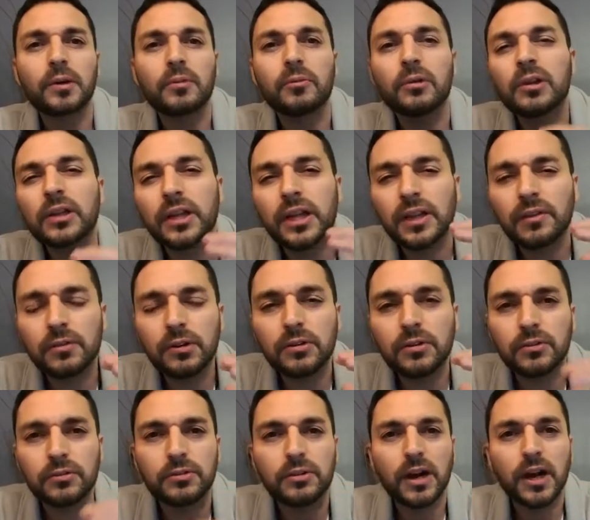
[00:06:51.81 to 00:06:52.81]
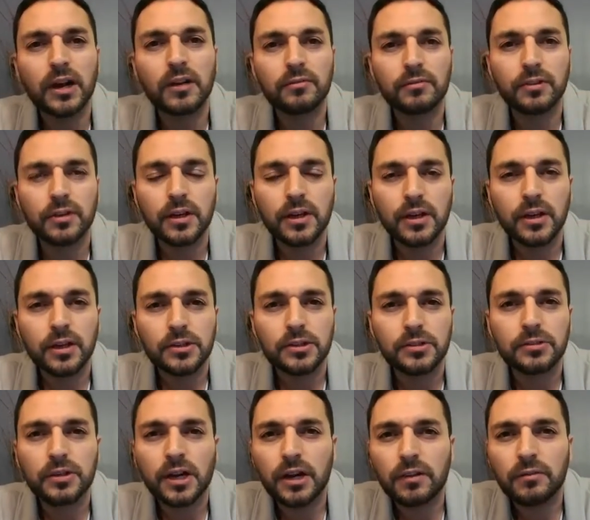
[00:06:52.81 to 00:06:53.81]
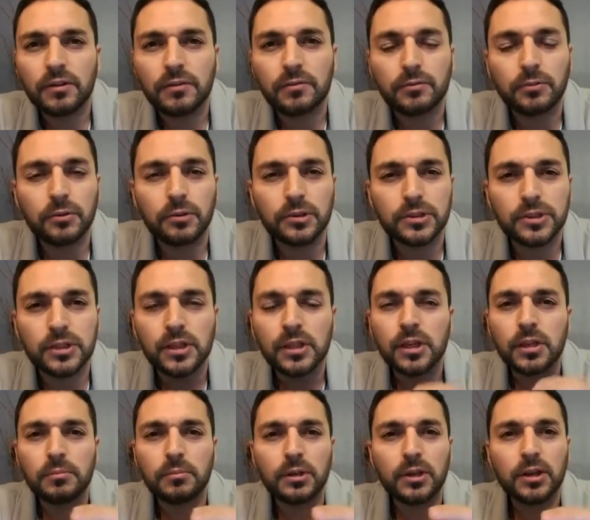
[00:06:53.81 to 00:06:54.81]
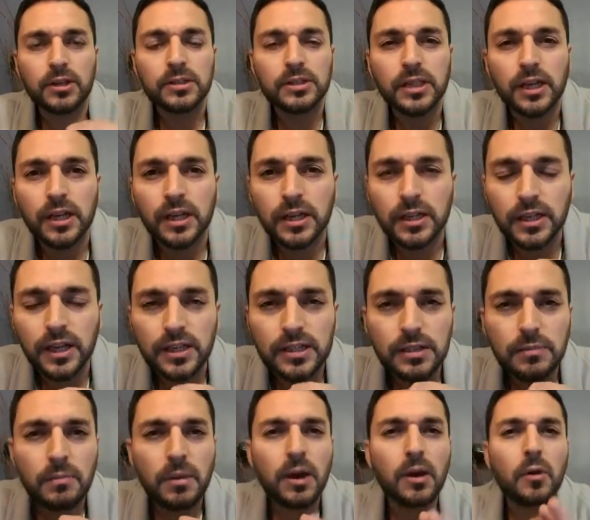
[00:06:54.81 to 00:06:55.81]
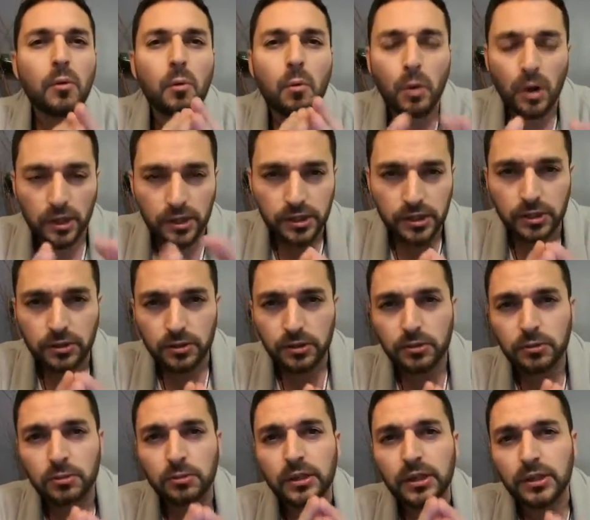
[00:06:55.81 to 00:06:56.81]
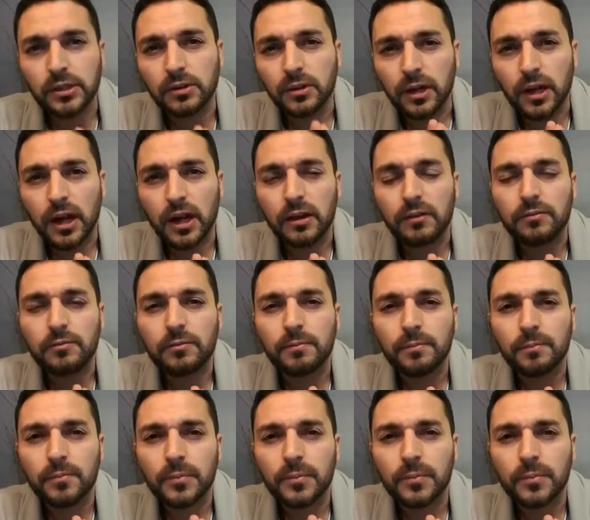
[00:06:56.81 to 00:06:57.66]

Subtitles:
It will give you the driving force, because it doesn't matter what you do in your life,